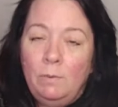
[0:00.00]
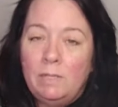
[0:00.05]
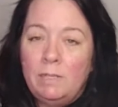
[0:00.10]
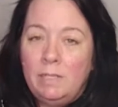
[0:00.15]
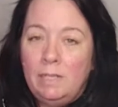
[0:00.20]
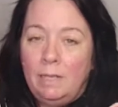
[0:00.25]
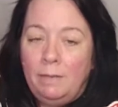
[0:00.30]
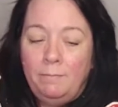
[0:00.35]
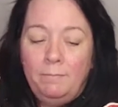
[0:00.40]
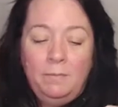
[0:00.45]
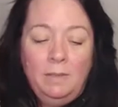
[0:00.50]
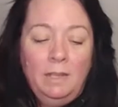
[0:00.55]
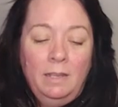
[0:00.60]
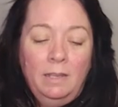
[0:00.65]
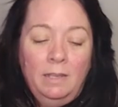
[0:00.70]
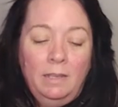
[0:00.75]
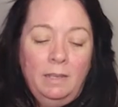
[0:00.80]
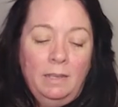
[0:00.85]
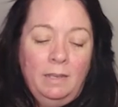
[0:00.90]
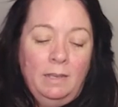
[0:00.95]
see.
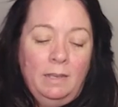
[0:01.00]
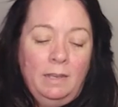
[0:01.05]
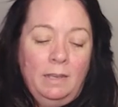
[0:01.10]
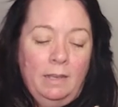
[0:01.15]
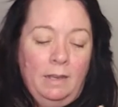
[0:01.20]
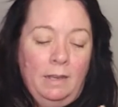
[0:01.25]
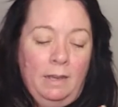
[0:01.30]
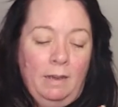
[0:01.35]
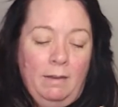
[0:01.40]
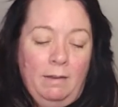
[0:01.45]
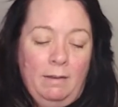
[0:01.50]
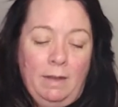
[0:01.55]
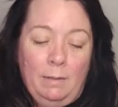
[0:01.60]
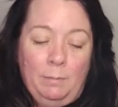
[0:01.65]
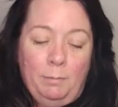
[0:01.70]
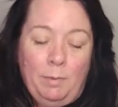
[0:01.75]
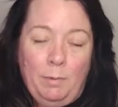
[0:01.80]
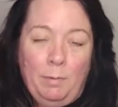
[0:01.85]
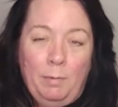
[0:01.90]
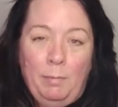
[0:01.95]
I'll
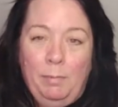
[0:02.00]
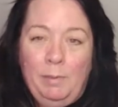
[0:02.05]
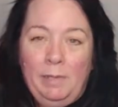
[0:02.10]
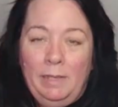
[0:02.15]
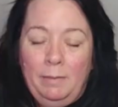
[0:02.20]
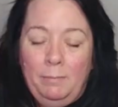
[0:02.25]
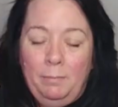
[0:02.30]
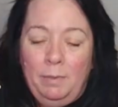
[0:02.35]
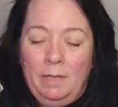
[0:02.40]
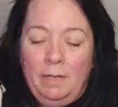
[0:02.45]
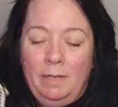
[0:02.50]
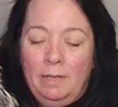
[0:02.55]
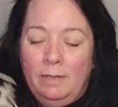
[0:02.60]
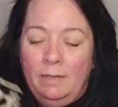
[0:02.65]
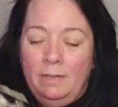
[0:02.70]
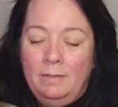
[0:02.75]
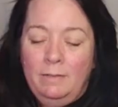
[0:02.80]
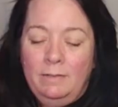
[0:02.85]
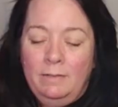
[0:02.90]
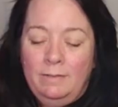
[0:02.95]
probably be
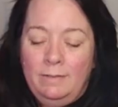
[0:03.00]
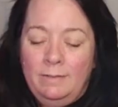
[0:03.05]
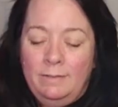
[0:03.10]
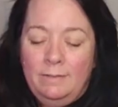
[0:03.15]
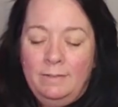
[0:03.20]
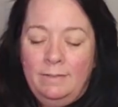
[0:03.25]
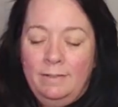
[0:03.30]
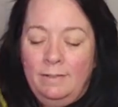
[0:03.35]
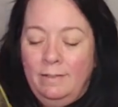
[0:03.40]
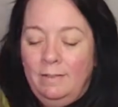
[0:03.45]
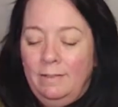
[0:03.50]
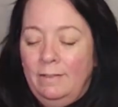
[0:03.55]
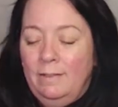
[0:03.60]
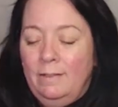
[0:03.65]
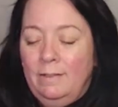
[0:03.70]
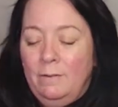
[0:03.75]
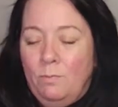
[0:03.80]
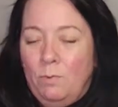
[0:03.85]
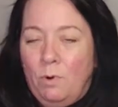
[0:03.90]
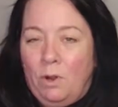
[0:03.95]

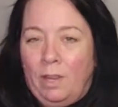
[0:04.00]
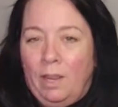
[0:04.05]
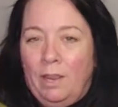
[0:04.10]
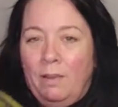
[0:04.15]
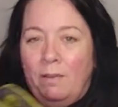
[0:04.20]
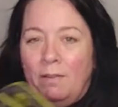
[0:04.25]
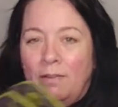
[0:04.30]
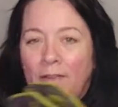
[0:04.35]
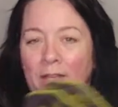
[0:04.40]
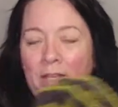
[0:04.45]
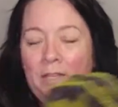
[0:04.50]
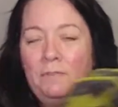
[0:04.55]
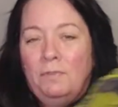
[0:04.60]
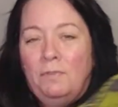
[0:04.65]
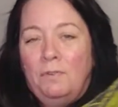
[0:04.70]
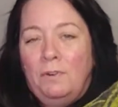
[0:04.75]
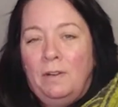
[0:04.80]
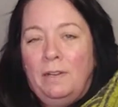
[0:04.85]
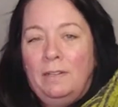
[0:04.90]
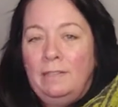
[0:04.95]
working on these
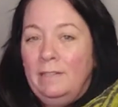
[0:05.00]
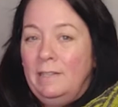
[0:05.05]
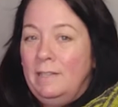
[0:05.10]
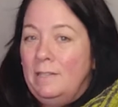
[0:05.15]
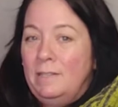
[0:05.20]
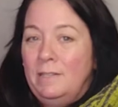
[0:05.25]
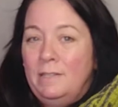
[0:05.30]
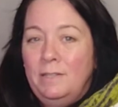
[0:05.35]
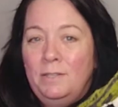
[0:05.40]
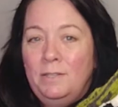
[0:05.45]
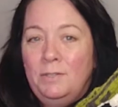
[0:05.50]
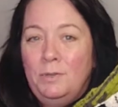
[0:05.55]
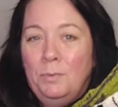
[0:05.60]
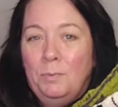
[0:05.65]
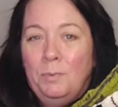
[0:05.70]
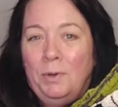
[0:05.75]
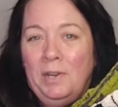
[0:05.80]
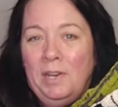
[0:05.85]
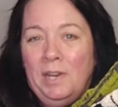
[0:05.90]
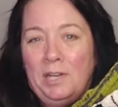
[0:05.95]
for at least 2
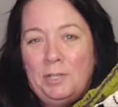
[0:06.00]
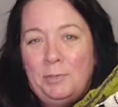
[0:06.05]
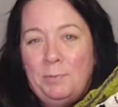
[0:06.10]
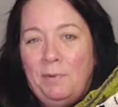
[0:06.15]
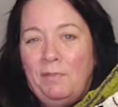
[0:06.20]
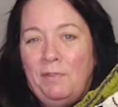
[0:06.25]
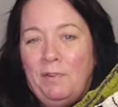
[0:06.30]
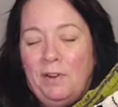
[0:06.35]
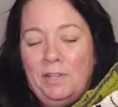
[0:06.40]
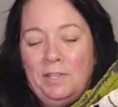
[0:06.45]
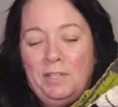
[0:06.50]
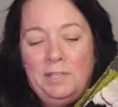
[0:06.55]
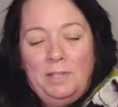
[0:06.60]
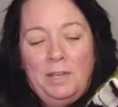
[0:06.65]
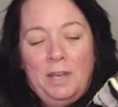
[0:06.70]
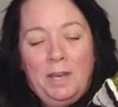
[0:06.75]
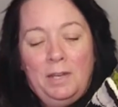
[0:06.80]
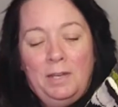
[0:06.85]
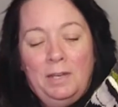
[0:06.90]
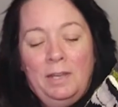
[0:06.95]
more years before it's
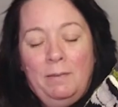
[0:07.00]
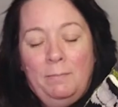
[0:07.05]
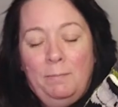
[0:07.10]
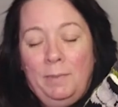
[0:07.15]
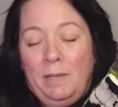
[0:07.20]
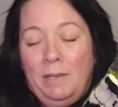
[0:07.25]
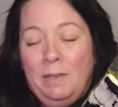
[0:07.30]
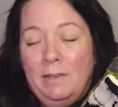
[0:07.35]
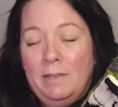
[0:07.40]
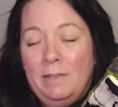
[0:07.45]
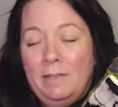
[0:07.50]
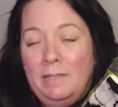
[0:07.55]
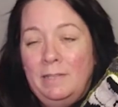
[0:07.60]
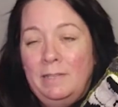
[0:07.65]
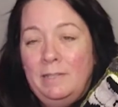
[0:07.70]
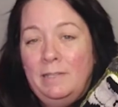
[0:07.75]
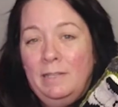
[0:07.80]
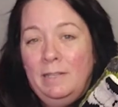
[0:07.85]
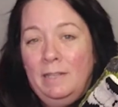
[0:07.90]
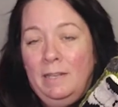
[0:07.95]
done,
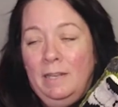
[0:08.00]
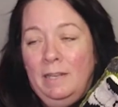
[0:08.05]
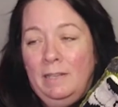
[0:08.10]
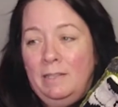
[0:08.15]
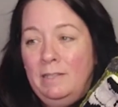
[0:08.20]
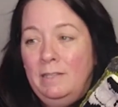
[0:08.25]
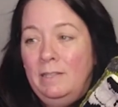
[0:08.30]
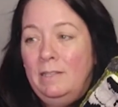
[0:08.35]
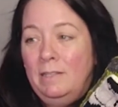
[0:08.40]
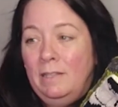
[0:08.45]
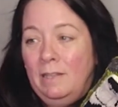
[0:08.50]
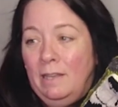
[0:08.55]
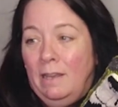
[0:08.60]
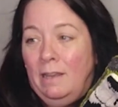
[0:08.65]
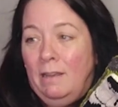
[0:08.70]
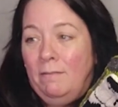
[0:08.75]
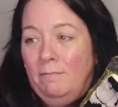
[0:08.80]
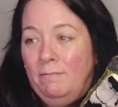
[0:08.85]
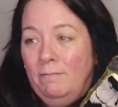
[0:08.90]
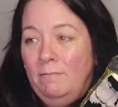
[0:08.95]
because it's
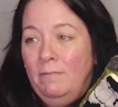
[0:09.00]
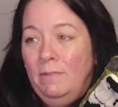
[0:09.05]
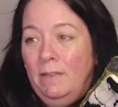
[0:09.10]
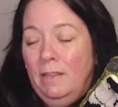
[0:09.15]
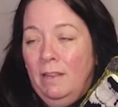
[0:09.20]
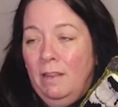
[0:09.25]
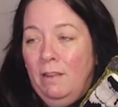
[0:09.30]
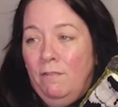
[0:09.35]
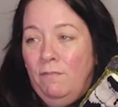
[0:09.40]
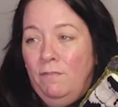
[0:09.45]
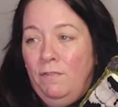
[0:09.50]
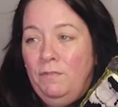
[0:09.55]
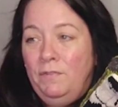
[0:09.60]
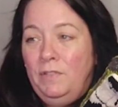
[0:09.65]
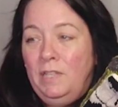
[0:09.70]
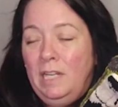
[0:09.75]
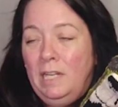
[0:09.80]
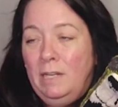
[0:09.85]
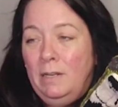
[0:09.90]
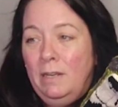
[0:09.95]

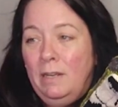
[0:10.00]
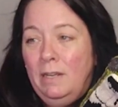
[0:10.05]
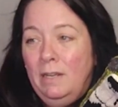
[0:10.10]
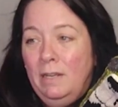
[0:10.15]
15